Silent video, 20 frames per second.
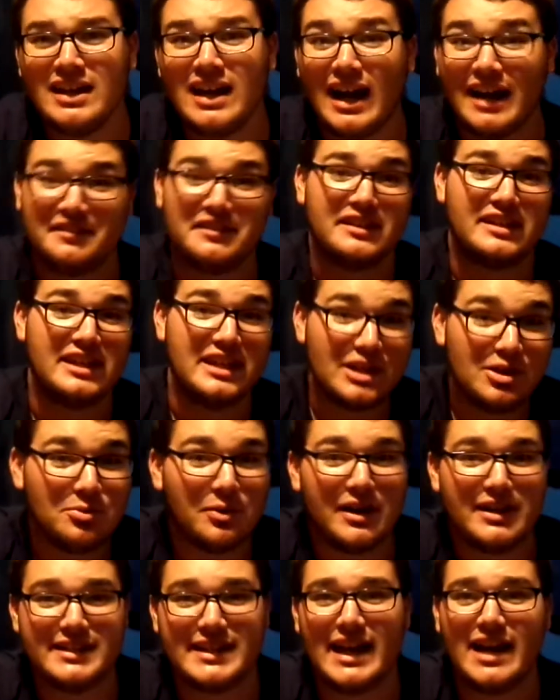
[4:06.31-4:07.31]
I think he
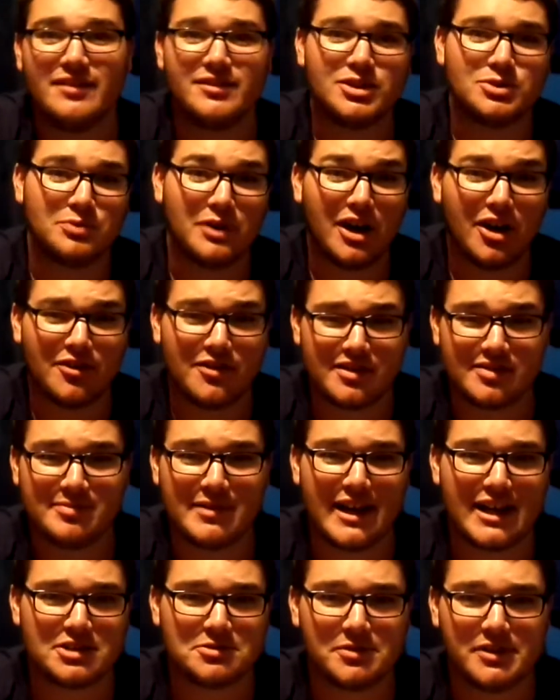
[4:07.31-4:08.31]
went down as well this
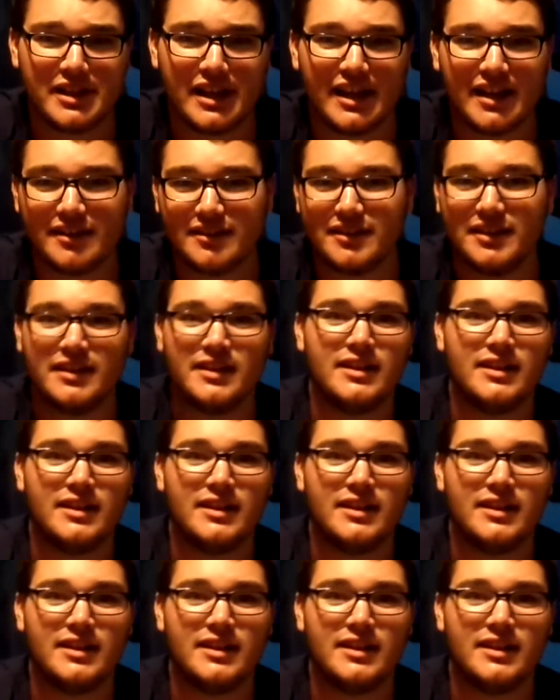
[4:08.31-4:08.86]
past weekend.